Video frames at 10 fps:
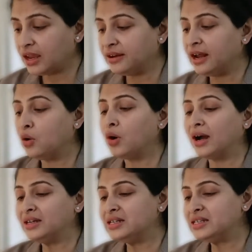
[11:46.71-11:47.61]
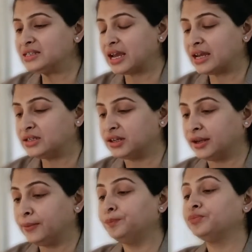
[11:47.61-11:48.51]
Now,
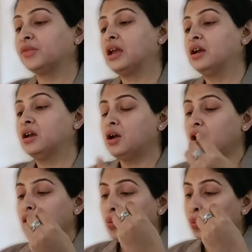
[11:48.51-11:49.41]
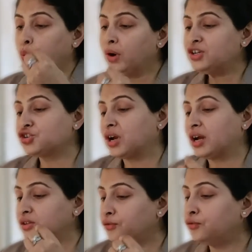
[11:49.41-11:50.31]
understanding which
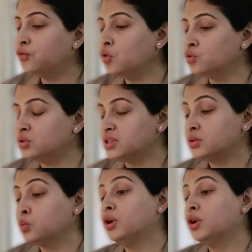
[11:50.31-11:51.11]
are the foods